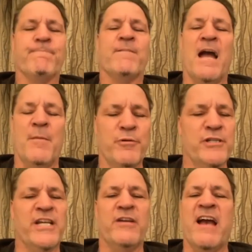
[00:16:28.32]
I
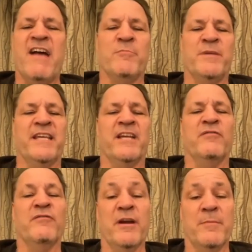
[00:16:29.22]
appreciate you having me. Thank
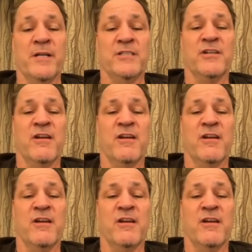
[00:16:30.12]
you very much.